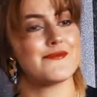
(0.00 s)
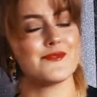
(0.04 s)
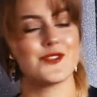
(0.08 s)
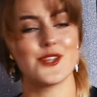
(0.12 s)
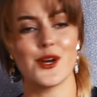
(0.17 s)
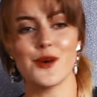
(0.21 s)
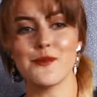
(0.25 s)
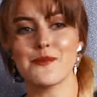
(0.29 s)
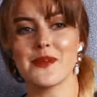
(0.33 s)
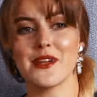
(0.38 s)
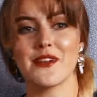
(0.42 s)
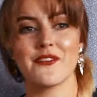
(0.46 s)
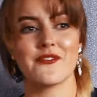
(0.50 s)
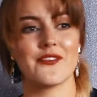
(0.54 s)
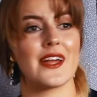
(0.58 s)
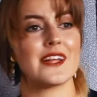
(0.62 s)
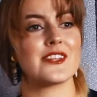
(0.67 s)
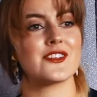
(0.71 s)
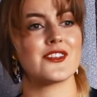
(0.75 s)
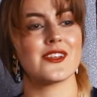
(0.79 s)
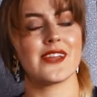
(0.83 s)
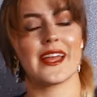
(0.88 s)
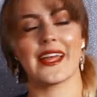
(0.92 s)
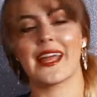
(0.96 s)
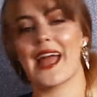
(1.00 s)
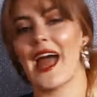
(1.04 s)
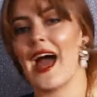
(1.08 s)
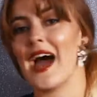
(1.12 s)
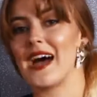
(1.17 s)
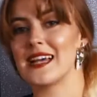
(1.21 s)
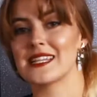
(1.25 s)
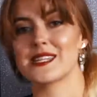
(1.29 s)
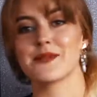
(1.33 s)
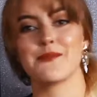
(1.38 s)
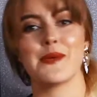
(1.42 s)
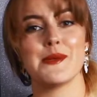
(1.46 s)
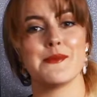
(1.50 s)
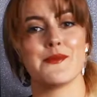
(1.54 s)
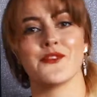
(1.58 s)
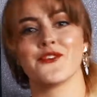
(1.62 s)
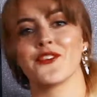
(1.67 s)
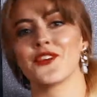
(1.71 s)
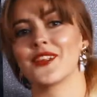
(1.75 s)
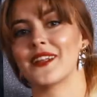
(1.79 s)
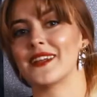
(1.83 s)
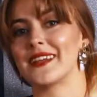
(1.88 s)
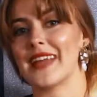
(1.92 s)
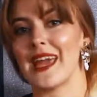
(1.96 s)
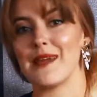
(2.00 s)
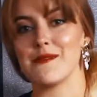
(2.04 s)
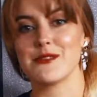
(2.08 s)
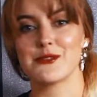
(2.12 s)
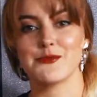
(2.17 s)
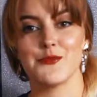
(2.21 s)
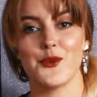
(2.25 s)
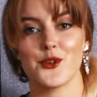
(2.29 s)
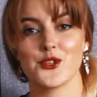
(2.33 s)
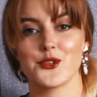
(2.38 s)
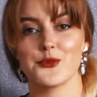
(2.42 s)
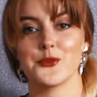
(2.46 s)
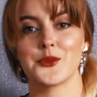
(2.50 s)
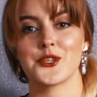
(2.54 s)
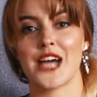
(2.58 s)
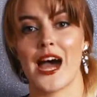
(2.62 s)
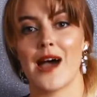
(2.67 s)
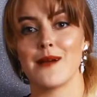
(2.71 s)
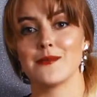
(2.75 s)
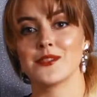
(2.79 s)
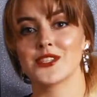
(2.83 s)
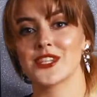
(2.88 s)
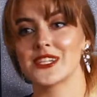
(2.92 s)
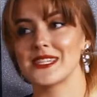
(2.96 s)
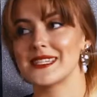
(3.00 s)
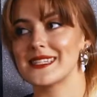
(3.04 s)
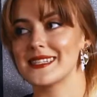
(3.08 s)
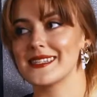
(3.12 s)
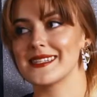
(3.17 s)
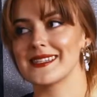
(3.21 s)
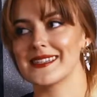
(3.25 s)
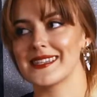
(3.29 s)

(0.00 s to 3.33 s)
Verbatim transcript: don't be afraid to like ask people for their names multiple times because